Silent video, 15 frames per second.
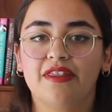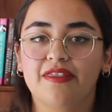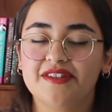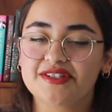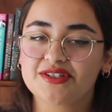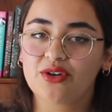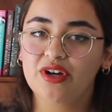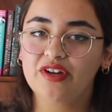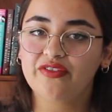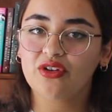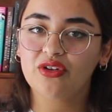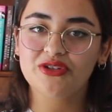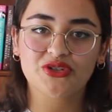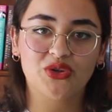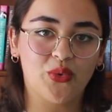This story
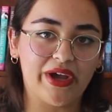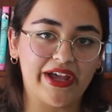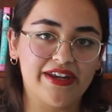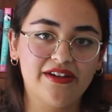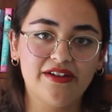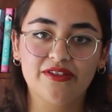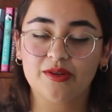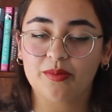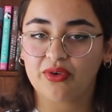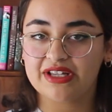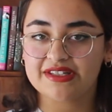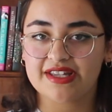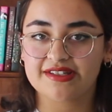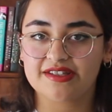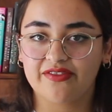follows Gwen, the
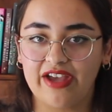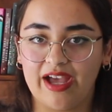Princess of